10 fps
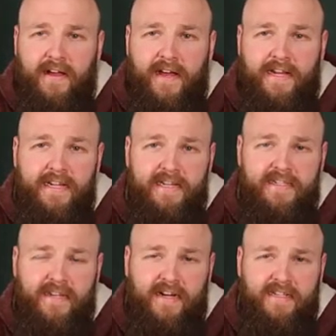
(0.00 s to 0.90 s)
and he
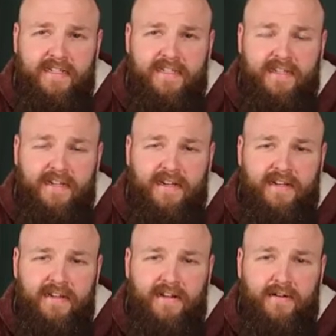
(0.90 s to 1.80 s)
decides uh,
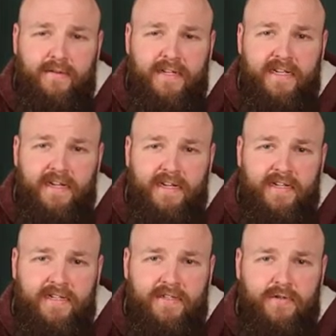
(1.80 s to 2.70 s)
not only
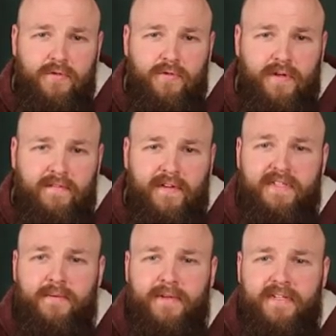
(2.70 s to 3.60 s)
to
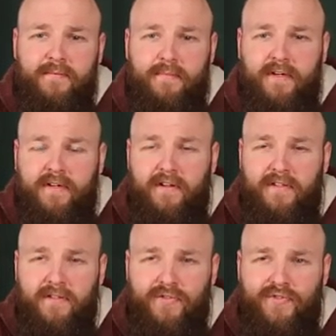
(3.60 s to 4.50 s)
invest a bit but
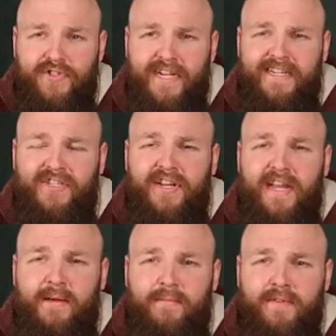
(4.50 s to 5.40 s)
also to change the
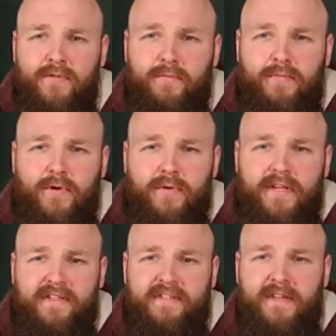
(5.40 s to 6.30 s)
name to
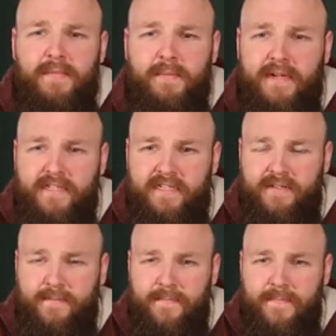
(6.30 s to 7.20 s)
Brewery Timmermans